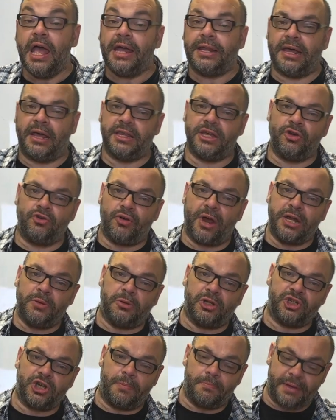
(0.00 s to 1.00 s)
Now, the
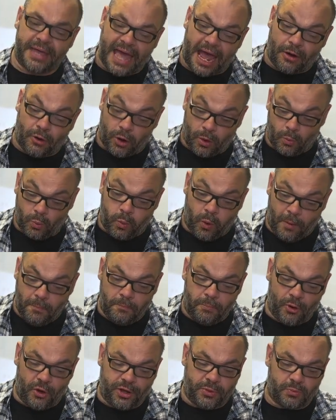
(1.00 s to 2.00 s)
incredible jumping arrow at one
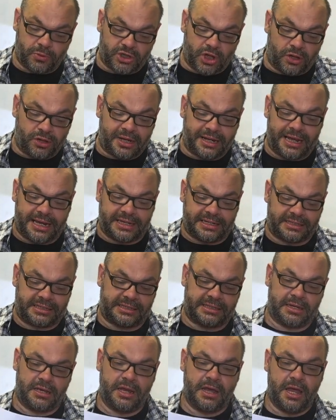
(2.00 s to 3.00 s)
point was on the list.